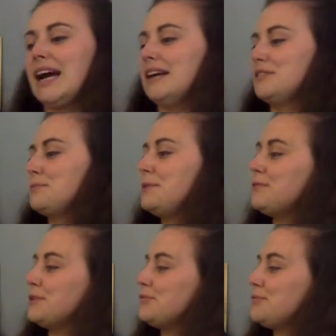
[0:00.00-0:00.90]
As we
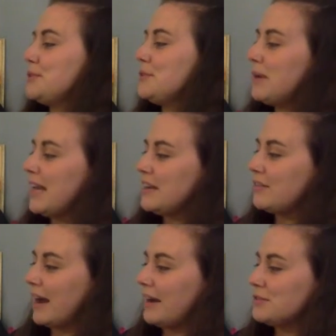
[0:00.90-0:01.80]
run through the
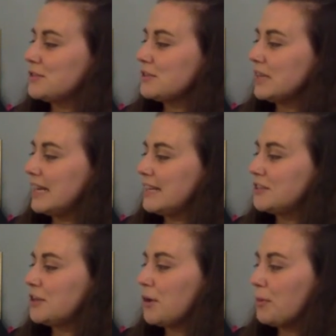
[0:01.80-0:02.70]
playground, suddenly
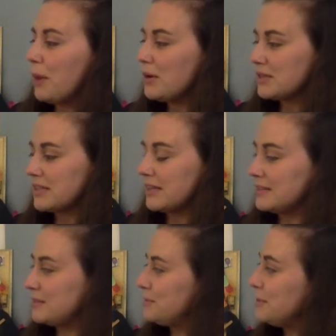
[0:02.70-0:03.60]
a dog barks at
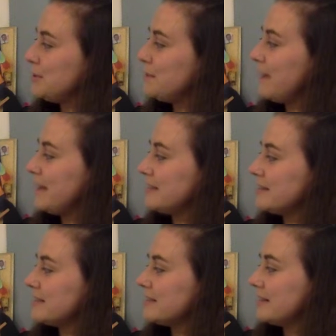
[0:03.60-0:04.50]
us through the
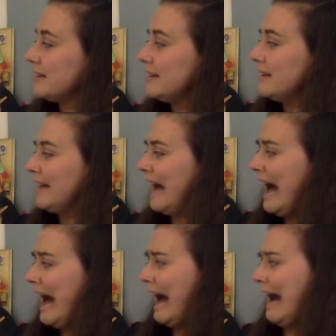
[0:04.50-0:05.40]
fence.
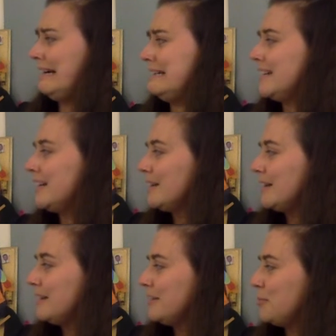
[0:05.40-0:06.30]
Ah!
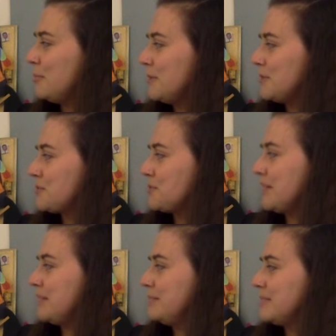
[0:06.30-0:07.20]
The boy
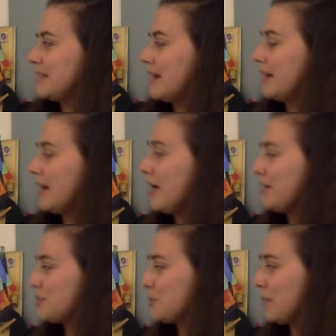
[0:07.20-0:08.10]
screams and
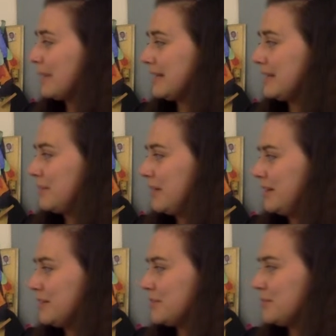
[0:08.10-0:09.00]
hides quickly
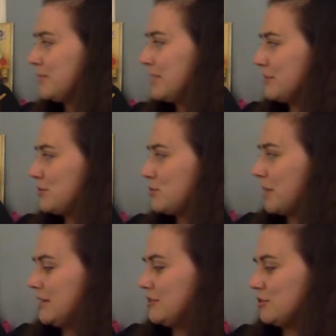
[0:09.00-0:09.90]
behind something
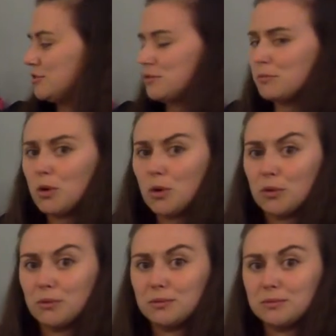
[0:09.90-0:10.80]
strange and
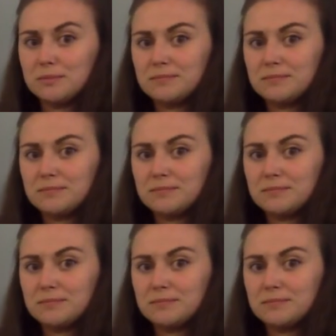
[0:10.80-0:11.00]
small.